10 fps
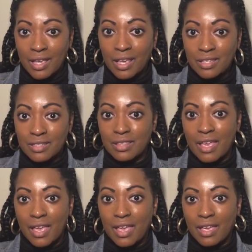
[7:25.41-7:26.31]
is
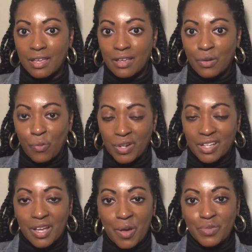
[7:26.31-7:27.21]
that when it
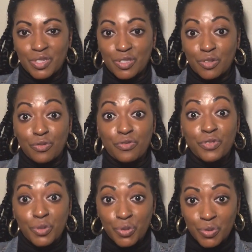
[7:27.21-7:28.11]
comes to
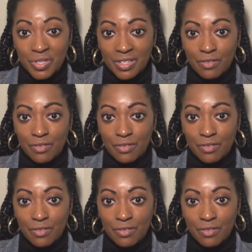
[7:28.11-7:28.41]
food